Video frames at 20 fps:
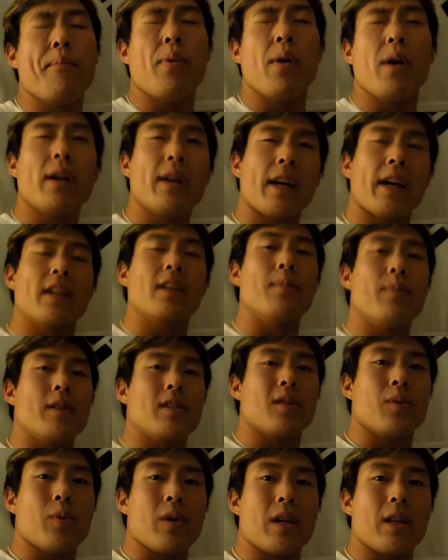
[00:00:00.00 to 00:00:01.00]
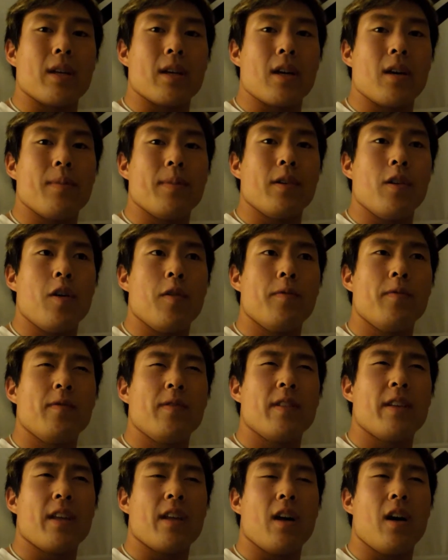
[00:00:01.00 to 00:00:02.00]
but I got a busy weekend coming
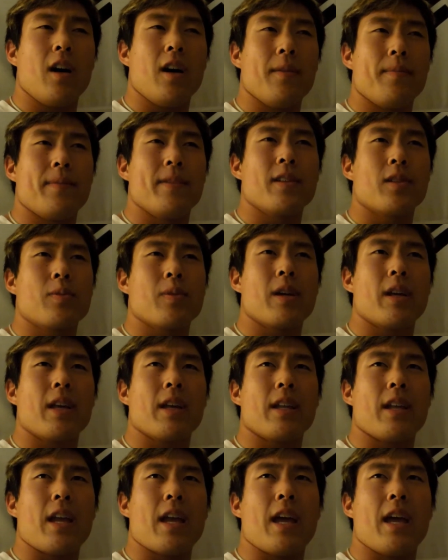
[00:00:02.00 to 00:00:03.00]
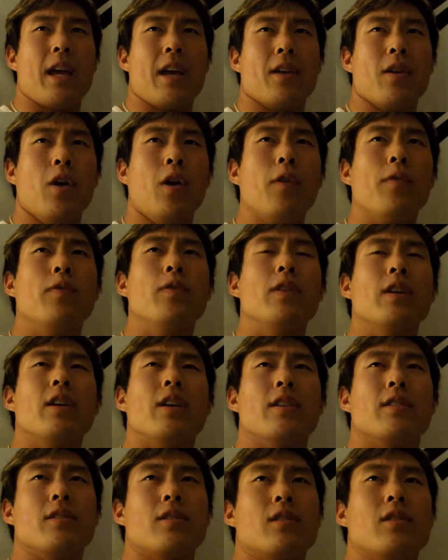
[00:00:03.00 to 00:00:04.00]
hopefully up this weekend, and
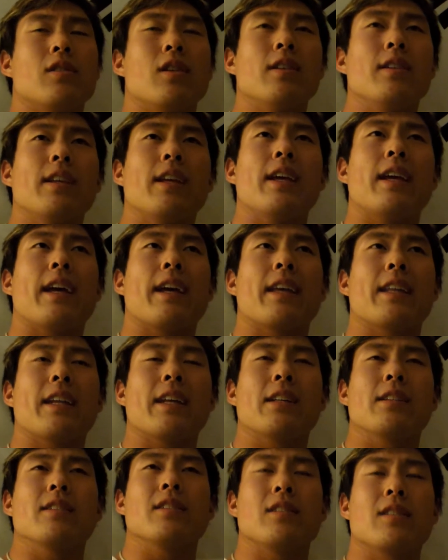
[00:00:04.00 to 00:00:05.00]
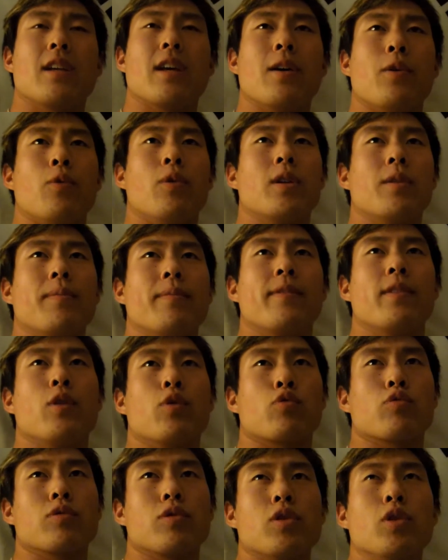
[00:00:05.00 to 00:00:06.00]
hopefully on Sunday I can at least get one of
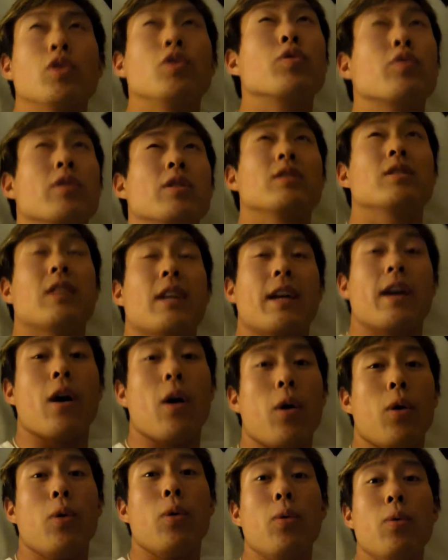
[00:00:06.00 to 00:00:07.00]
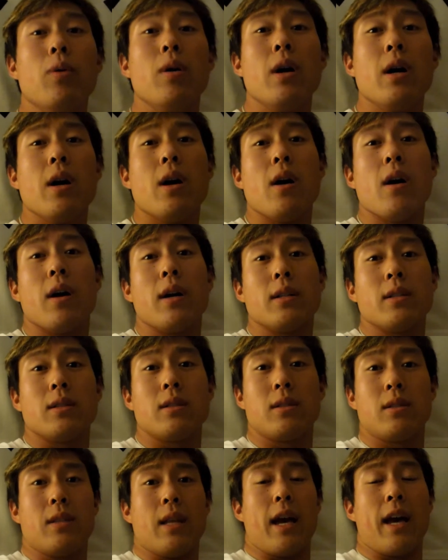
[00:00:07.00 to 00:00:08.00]
the two runs I owe
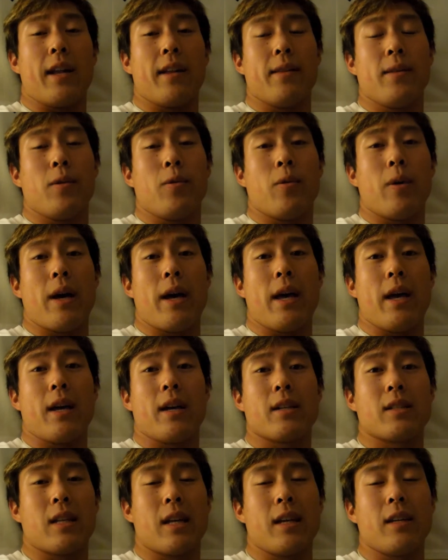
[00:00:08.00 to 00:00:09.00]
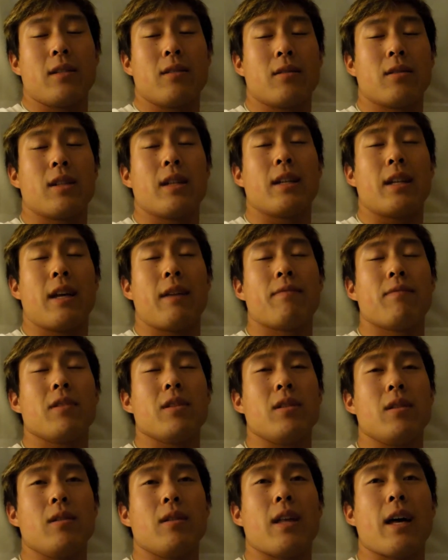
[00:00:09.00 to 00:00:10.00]
out of the way because I understand I have
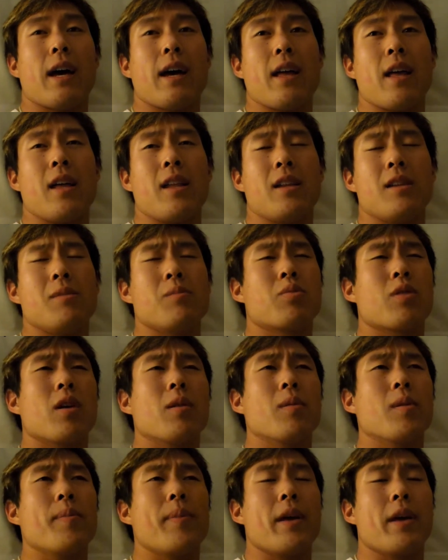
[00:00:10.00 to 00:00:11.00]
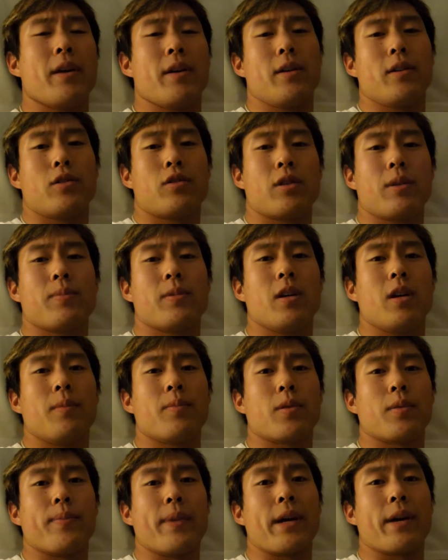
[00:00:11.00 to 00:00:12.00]
to do that, and it'd probably be a trip to
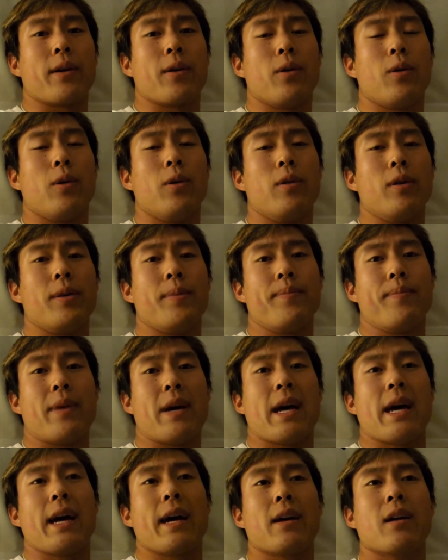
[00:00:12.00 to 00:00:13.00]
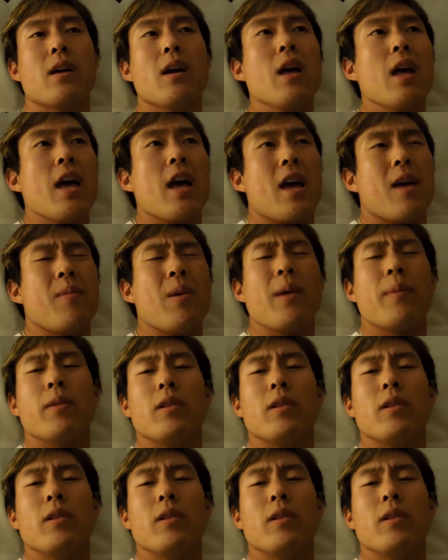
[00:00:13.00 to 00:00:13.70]
Upper Bear Hole and back, and